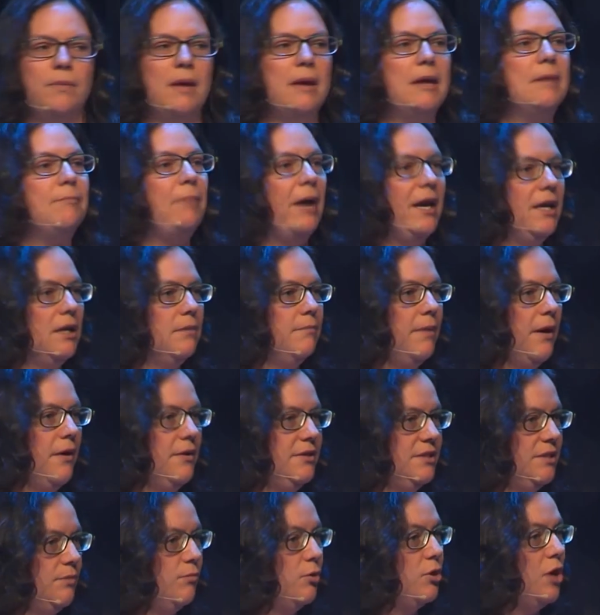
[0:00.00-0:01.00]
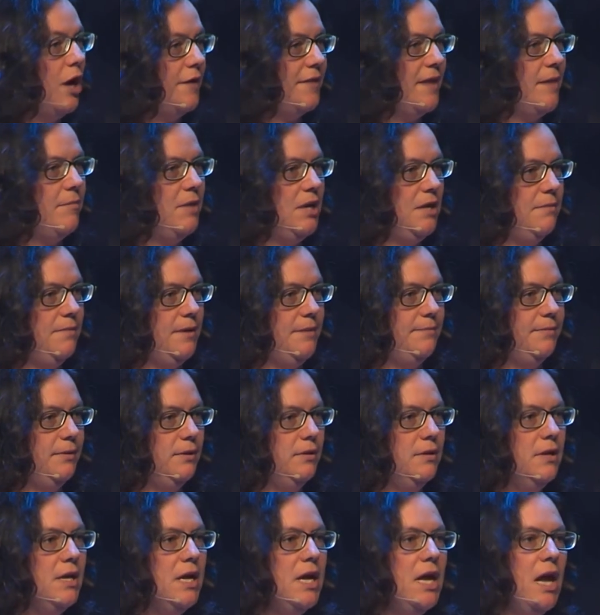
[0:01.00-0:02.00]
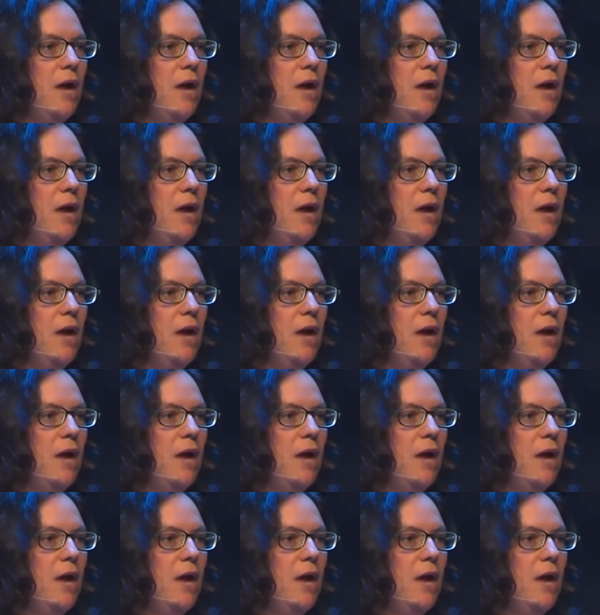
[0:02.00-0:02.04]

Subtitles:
by comparison, we're not that many people.